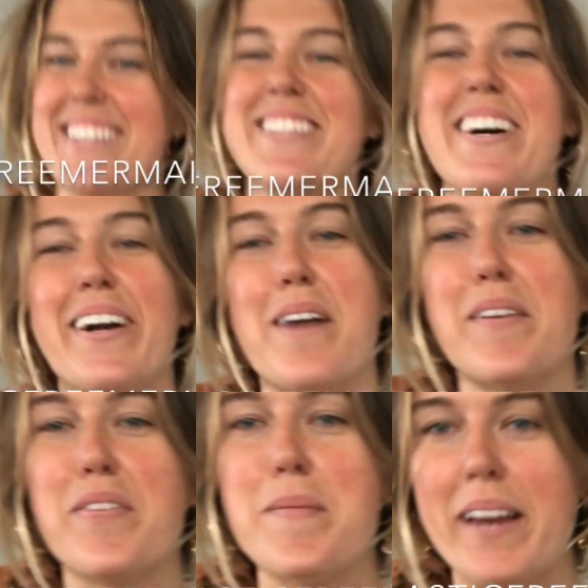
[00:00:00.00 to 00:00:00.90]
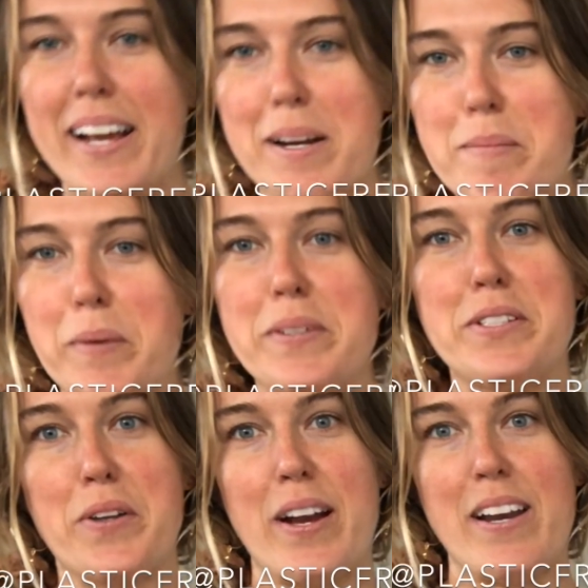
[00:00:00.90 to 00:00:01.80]
So it's not coming from an animal, which
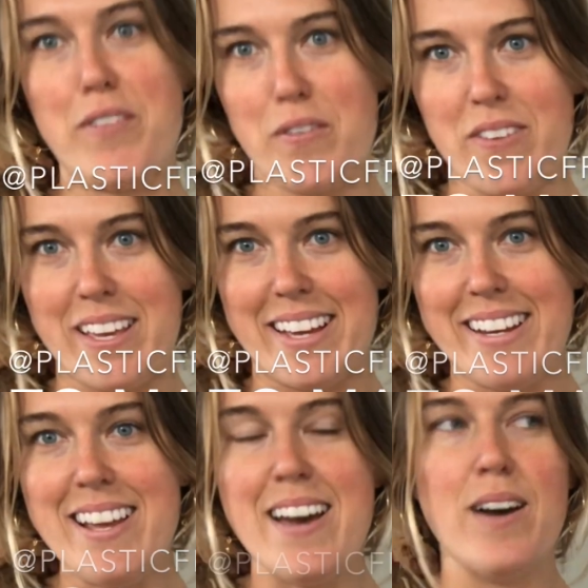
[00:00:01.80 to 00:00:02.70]
is great if you're vegan